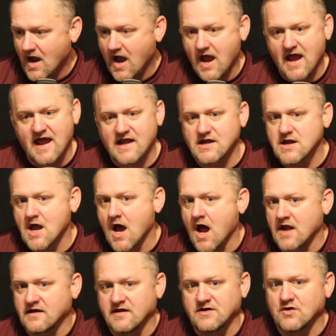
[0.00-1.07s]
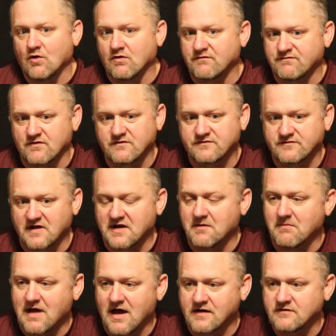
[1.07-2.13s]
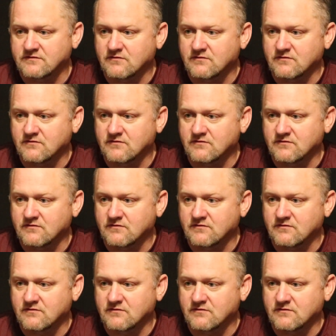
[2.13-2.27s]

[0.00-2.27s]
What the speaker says: I didn't know the first thing about it.